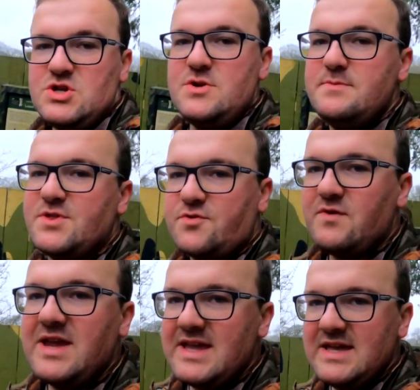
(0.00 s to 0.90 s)
Number
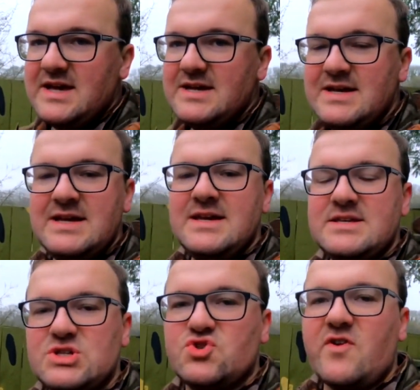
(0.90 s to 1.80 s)
3
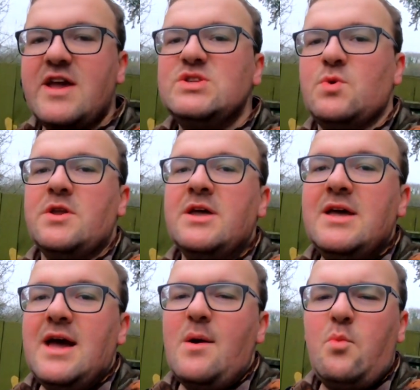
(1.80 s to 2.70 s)
is a strange one,
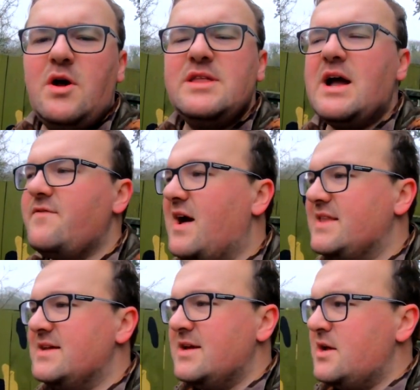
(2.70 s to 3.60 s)
and one that I've
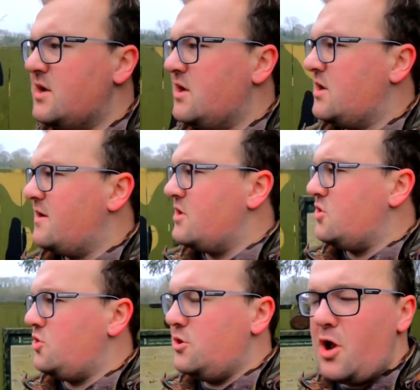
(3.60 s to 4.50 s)
had
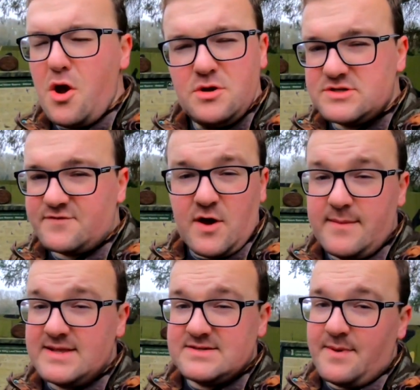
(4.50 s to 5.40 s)
loads of
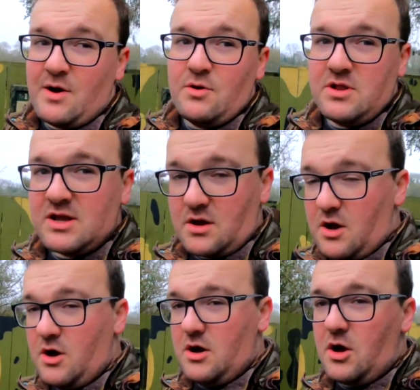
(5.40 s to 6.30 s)
comments about. Like,
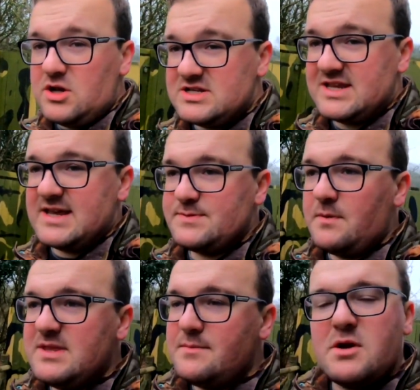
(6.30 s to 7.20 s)
honestly, it's
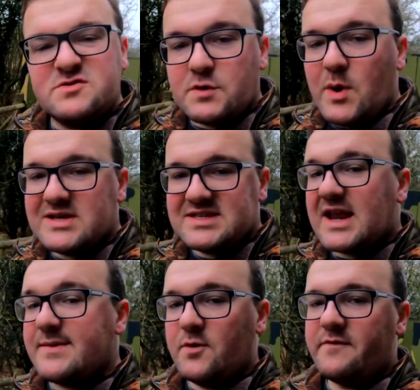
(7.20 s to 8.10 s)
probably the most requested
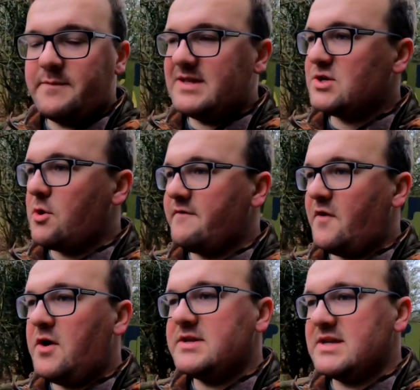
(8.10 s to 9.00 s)
animal for me to go and
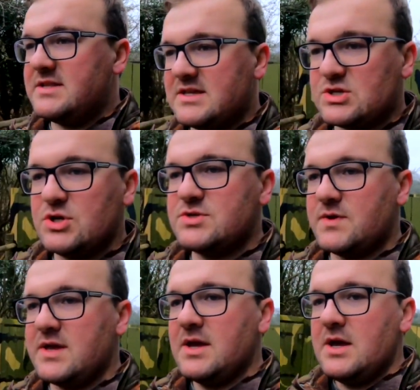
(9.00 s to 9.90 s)
find in this
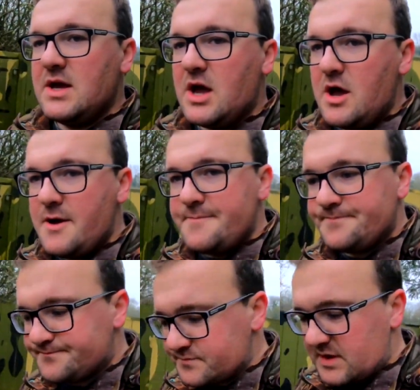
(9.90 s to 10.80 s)
country,
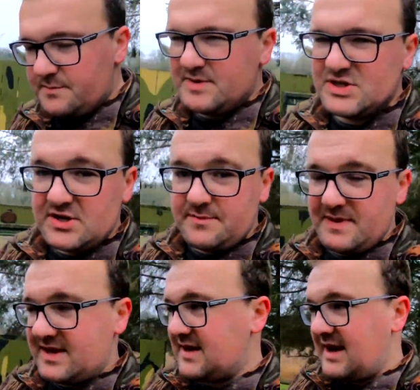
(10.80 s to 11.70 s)
beside the
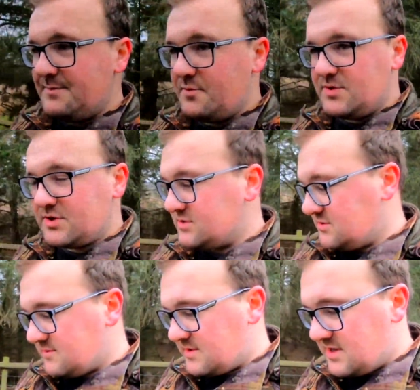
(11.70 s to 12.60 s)
big cat, but we're not going to
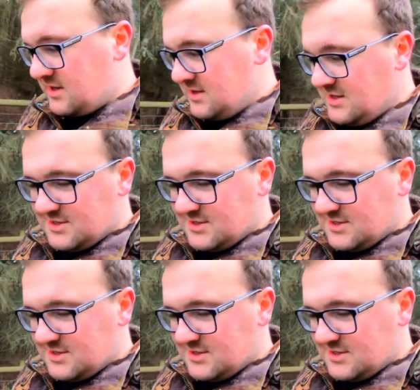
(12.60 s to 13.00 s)
talk about that.